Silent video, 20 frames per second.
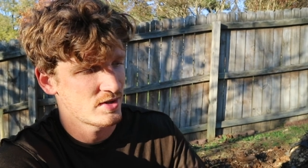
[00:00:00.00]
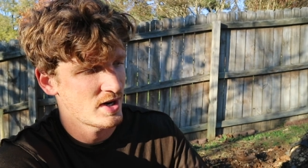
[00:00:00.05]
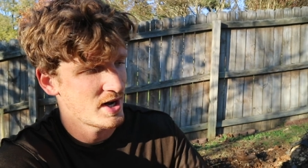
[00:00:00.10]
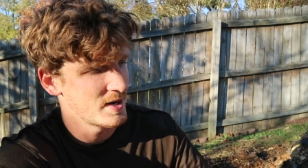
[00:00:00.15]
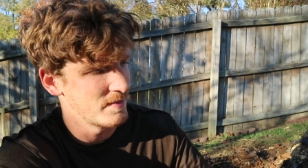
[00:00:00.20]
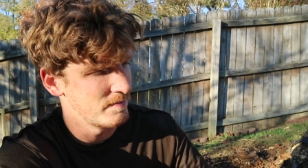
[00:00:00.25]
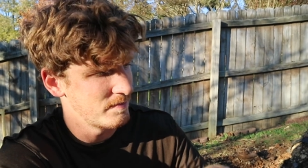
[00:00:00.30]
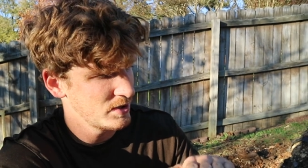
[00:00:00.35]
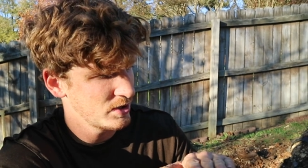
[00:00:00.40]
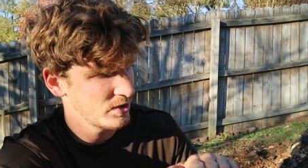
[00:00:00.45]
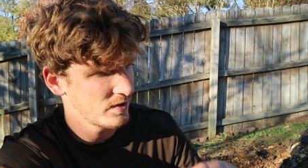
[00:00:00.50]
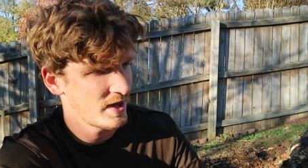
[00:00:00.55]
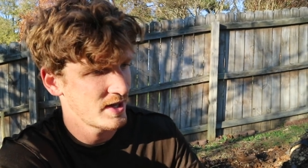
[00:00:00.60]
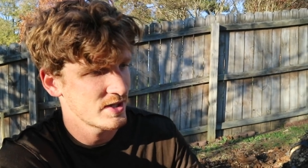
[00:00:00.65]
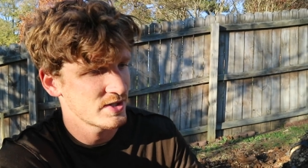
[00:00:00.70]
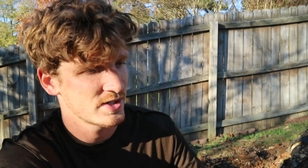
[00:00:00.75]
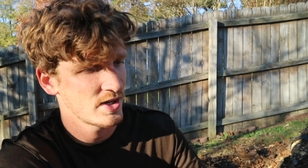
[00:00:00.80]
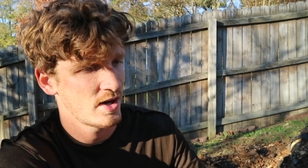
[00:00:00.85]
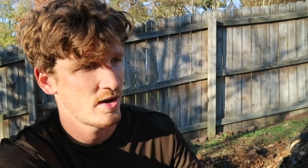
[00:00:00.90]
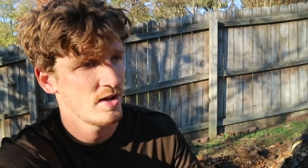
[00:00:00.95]
Try to build
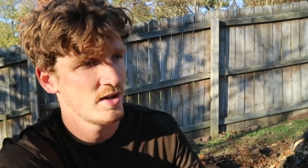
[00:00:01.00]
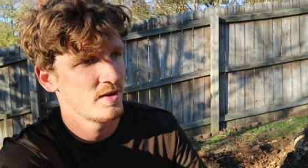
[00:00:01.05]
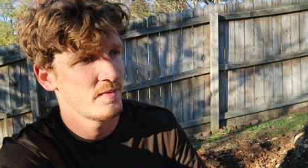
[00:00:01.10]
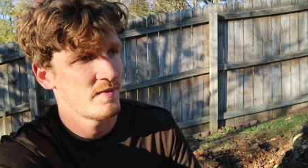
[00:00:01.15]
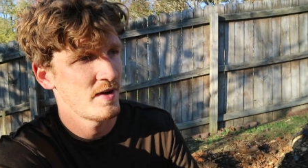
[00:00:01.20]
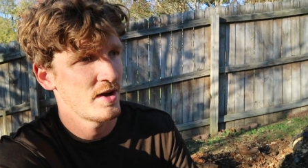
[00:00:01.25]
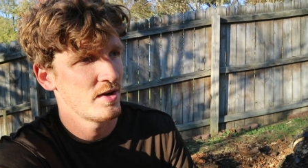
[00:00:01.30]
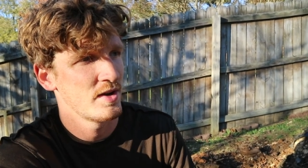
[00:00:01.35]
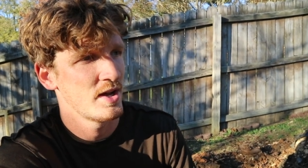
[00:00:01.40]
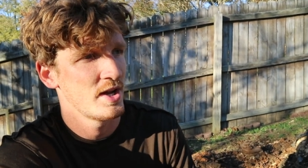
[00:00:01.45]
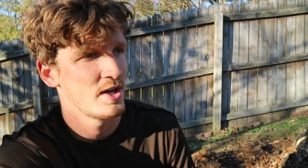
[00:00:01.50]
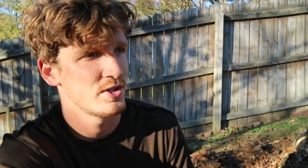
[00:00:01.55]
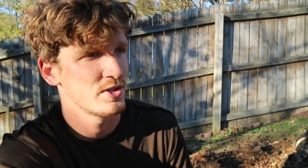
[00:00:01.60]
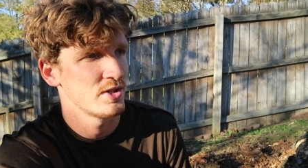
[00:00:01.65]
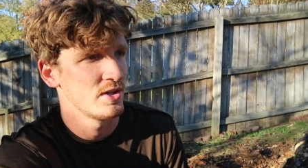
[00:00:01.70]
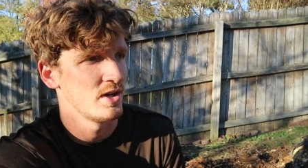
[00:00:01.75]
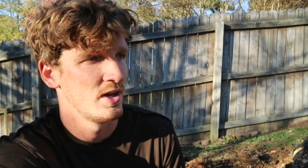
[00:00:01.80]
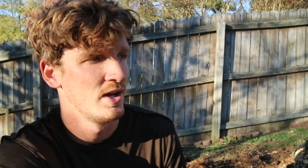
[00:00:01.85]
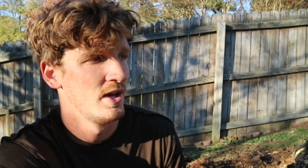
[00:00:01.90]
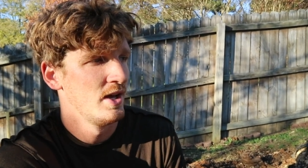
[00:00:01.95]
that solid
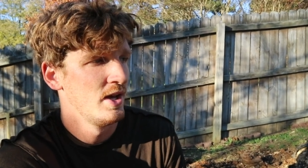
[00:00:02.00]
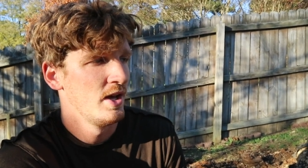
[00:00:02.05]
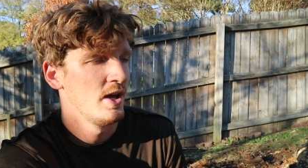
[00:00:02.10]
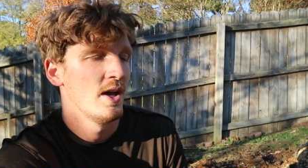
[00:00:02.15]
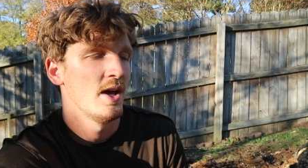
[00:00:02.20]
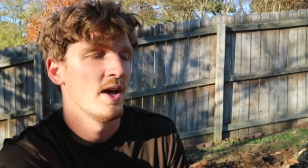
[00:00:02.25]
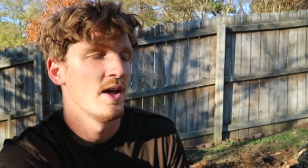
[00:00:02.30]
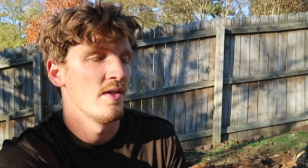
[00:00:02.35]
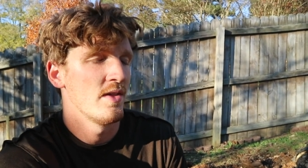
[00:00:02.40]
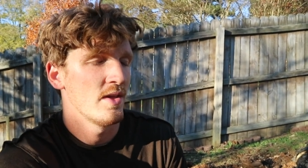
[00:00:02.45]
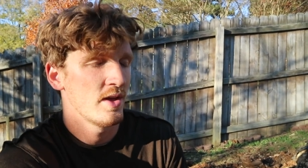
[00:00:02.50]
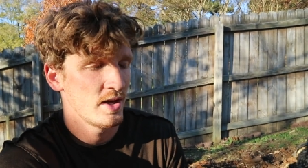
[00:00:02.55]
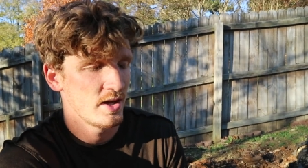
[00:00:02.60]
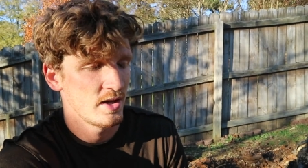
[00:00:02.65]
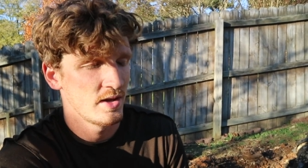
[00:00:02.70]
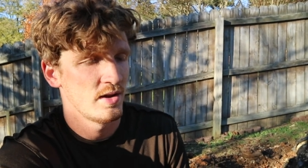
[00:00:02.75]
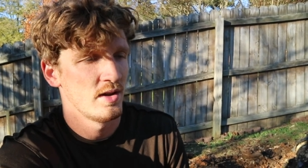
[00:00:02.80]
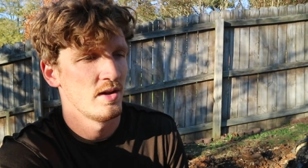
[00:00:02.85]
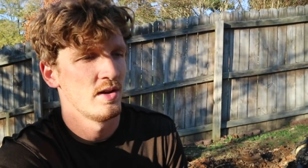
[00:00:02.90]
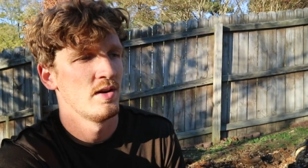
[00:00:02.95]
foundation, and
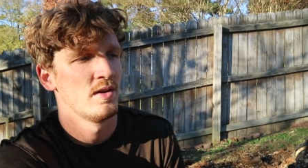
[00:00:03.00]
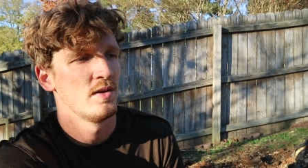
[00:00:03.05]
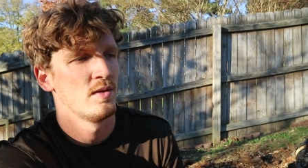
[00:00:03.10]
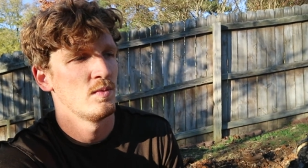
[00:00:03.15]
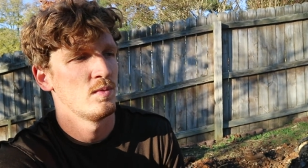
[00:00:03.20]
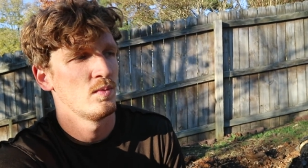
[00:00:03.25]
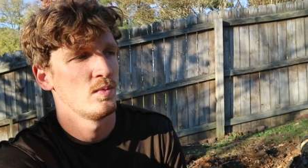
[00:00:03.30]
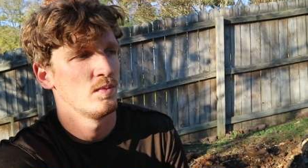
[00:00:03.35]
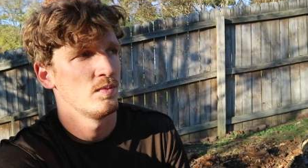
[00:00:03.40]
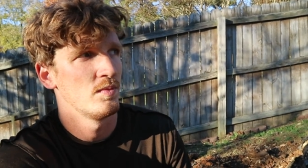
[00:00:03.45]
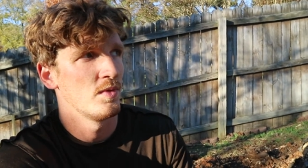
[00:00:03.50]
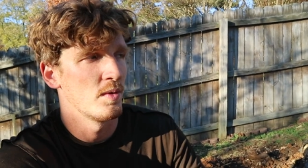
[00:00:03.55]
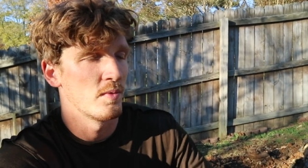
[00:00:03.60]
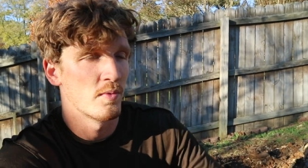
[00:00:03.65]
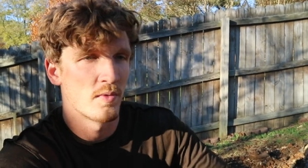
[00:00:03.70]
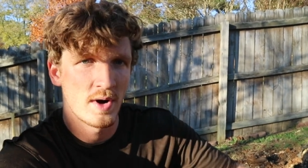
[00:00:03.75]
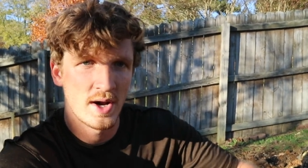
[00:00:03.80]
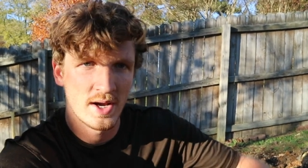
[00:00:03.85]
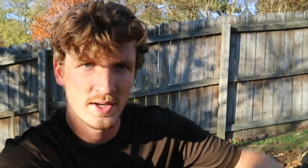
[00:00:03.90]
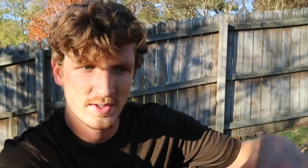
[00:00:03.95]
then the
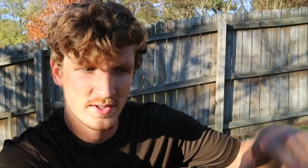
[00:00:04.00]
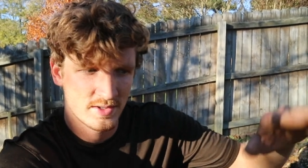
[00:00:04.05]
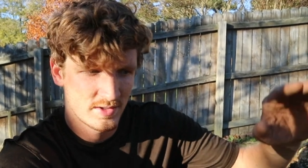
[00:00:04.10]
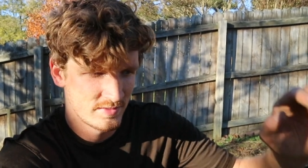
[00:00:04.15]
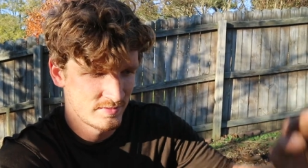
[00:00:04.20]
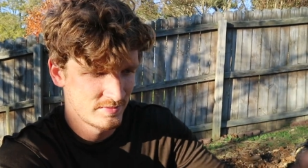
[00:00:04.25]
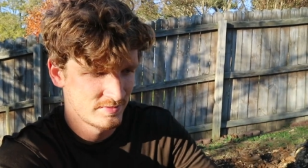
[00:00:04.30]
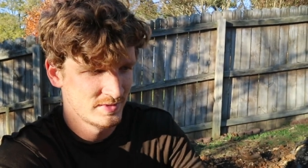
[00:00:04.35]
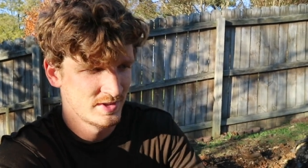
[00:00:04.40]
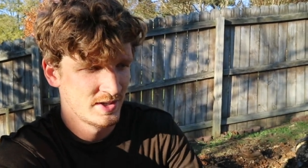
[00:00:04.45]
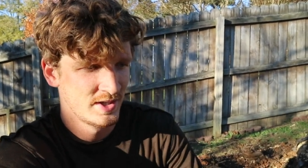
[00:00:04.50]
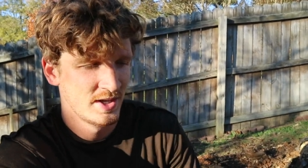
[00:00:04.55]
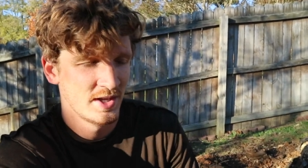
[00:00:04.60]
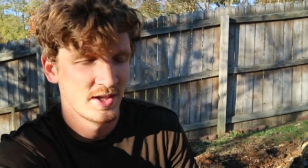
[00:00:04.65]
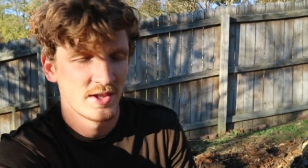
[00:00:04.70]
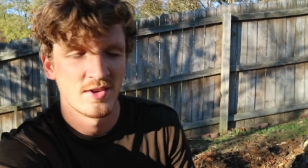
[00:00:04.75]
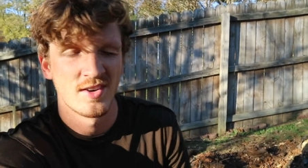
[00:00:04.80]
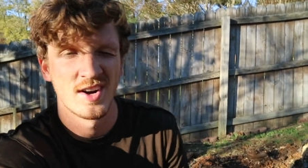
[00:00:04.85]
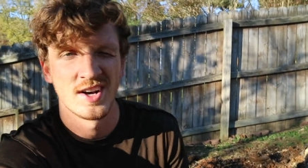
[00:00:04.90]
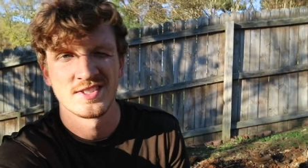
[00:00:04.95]
rest
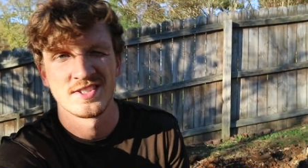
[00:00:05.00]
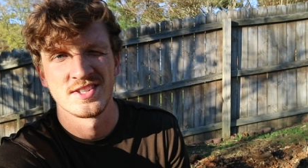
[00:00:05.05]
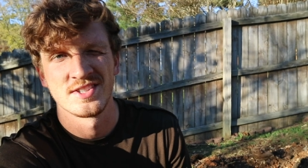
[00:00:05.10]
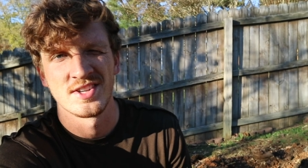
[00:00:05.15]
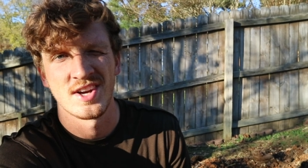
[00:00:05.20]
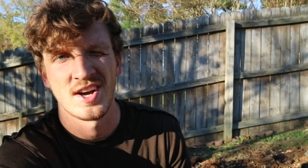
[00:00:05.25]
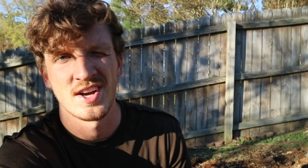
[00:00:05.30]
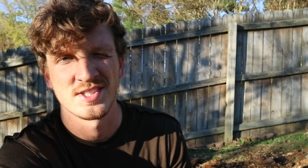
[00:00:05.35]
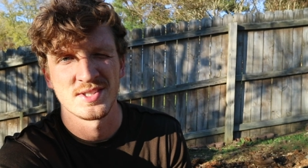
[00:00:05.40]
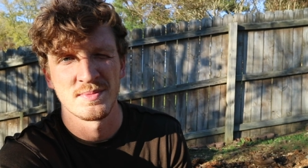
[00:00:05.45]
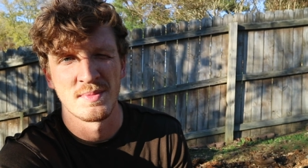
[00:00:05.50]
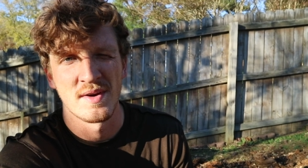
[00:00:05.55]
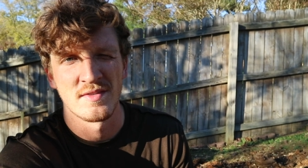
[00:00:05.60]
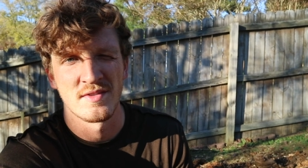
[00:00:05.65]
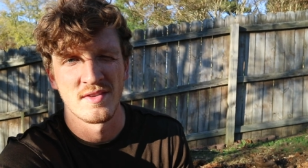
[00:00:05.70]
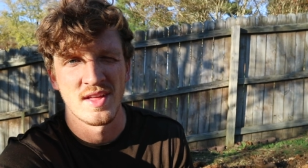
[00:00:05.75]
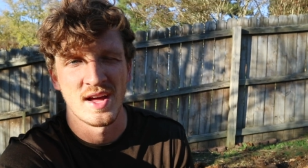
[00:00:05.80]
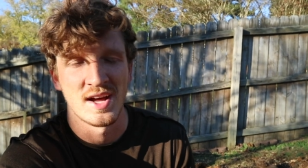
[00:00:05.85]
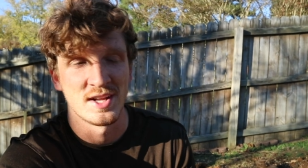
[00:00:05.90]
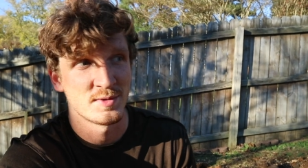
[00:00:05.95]
is awesome
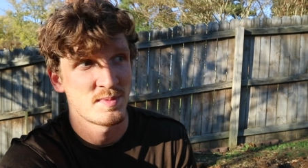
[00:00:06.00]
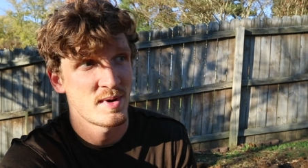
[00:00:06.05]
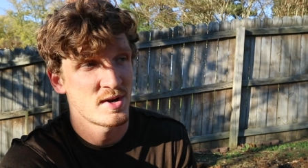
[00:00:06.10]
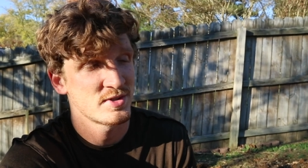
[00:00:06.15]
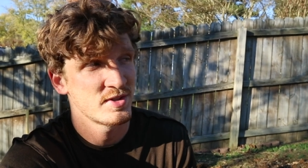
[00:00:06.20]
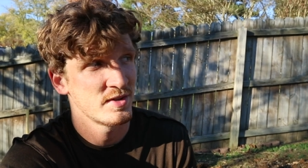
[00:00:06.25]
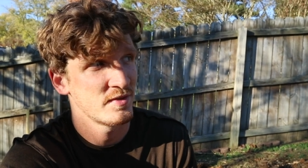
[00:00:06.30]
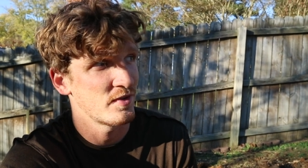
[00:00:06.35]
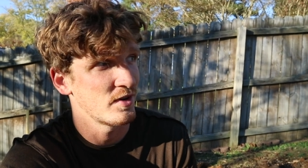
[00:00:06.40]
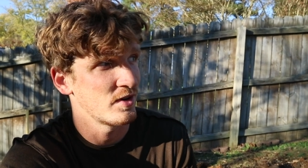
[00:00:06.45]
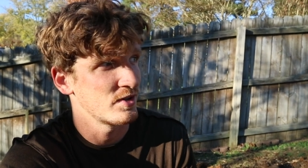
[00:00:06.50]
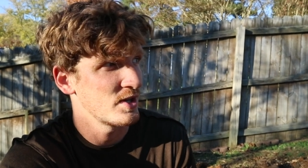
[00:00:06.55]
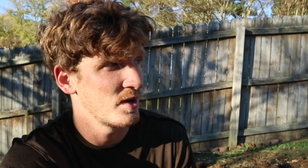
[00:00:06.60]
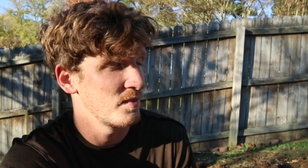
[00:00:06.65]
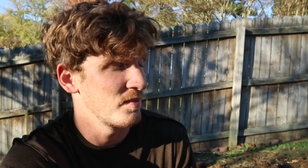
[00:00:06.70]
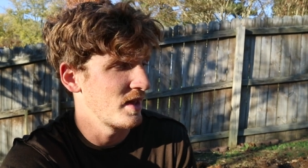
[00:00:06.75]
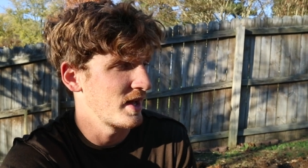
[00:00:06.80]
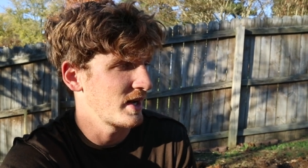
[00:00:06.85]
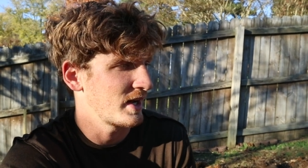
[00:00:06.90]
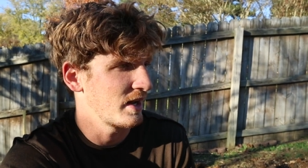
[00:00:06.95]
after that, especially for
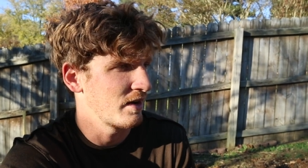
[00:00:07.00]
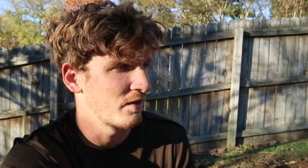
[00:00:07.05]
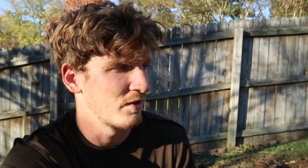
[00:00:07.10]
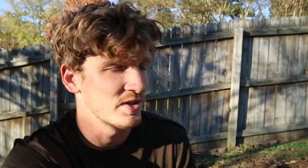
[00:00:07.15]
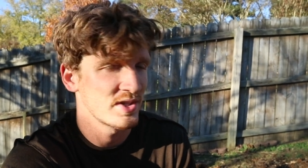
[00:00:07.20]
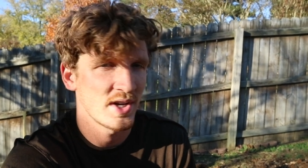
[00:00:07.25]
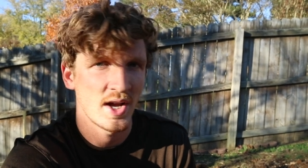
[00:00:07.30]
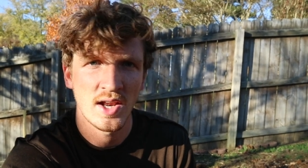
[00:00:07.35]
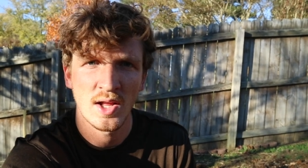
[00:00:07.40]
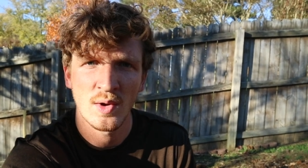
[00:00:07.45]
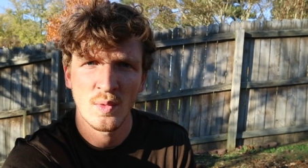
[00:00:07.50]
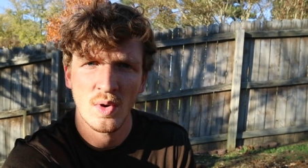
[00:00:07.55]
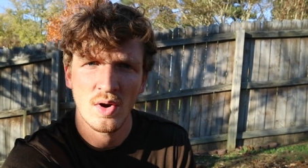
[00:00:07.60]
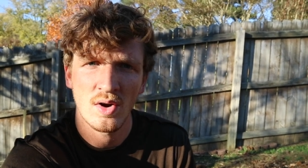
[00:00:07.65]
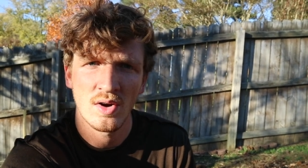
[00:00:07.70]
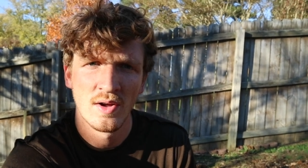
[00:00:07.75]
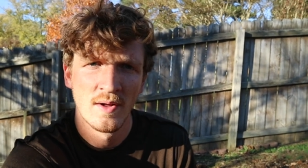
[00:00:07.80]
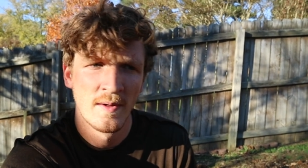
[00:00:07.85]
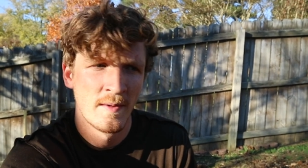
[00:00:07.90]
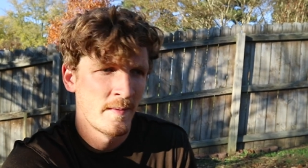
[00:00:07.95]
something like a retaining
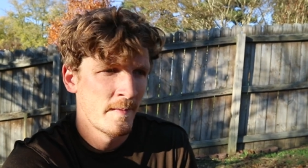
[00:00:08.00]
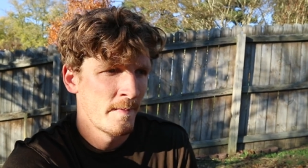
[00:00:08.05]
wall.